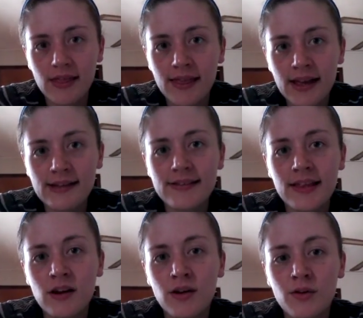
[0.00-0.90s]
things
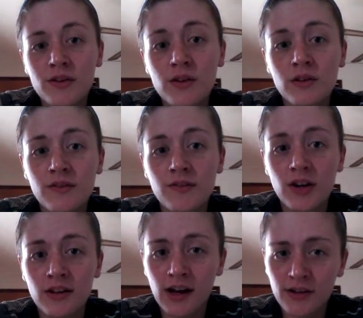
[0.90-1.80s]
that are a result of
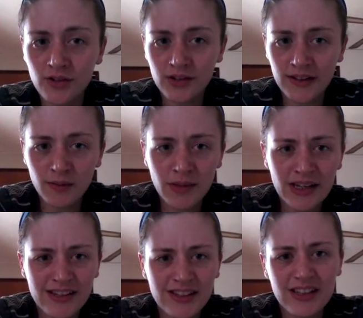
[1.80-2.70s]
neurological
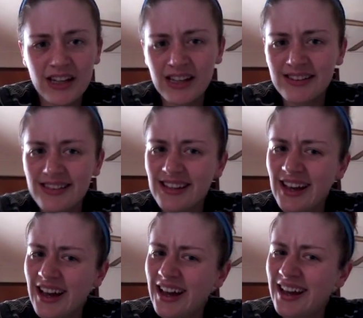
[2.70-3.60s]
damage, it's
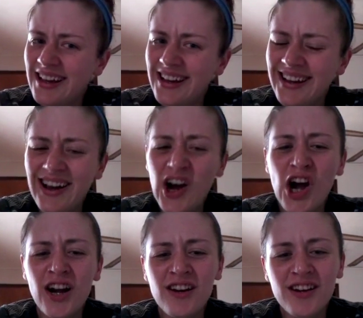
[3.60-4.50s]

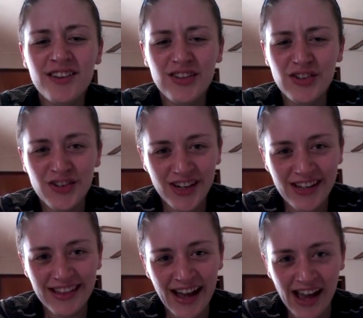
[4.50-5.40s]
harder to
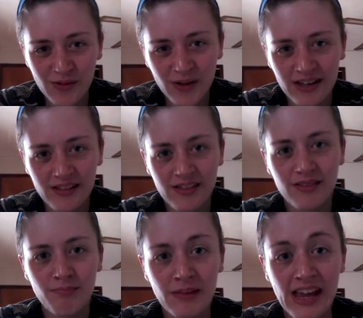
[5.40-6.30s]
treat that with
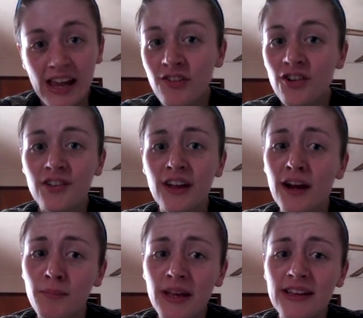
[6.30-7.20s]
behavioral
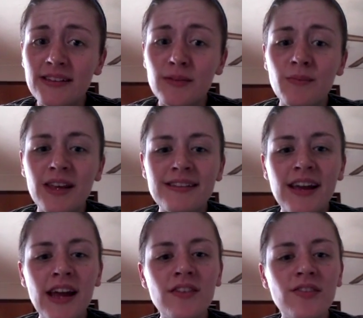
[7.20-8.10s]
therapies. It's
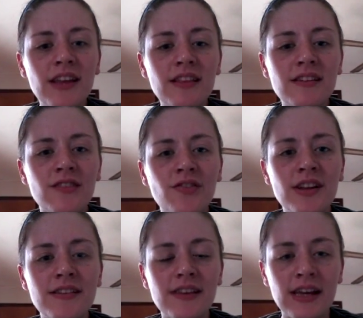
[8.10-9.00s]
kind of like the
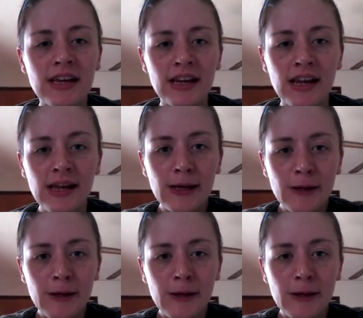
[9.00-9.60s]
difference in,